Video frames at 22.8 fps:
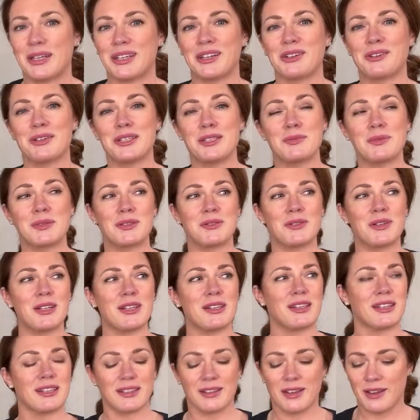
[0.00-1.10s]
a Christmas wreath,
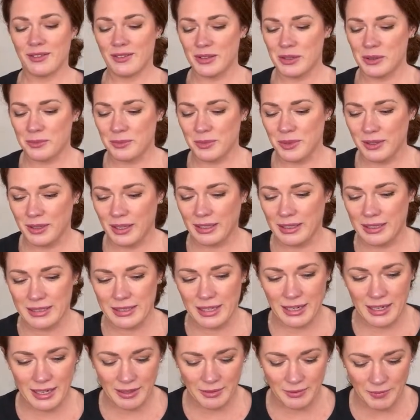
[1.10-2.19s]
even though I'm like
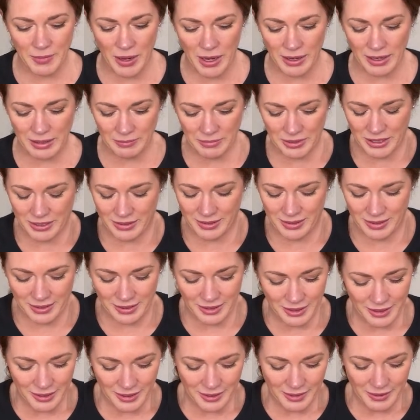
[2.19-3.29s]
saying I'm just
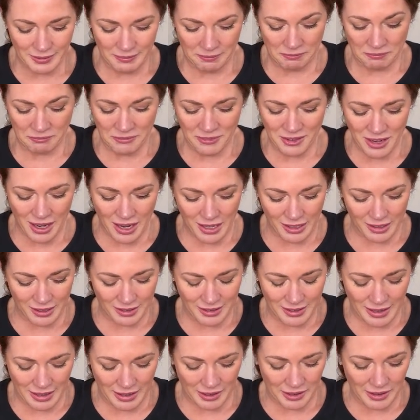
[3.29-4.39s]
not
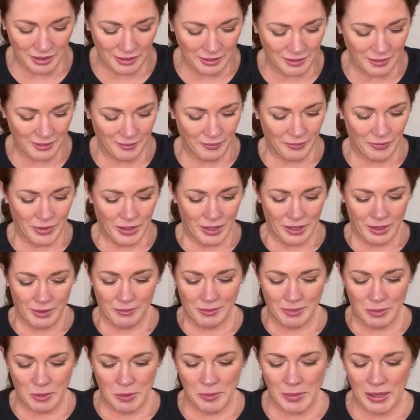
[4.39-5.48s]
there. I'm I'm
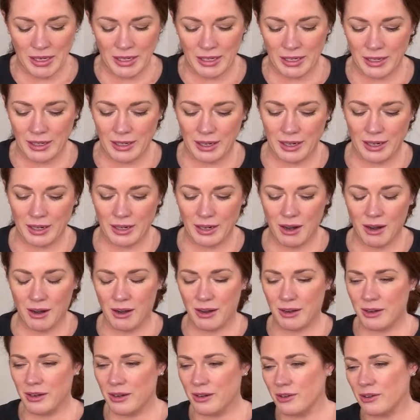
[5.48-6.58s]
going to be making a
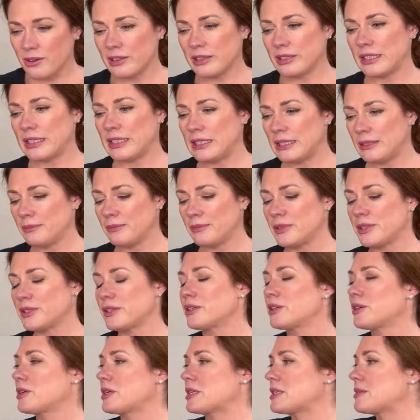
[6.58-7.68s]
cardinal themed
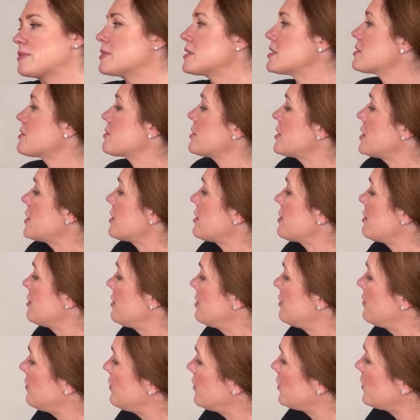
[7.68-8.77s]
Christmas wreath
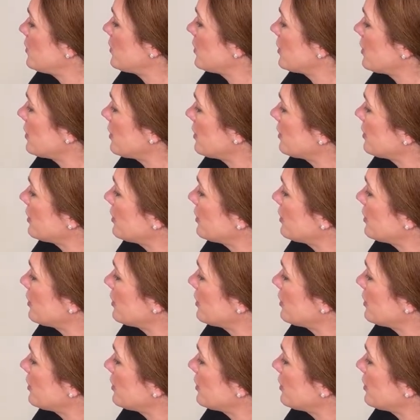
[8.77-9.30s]
for the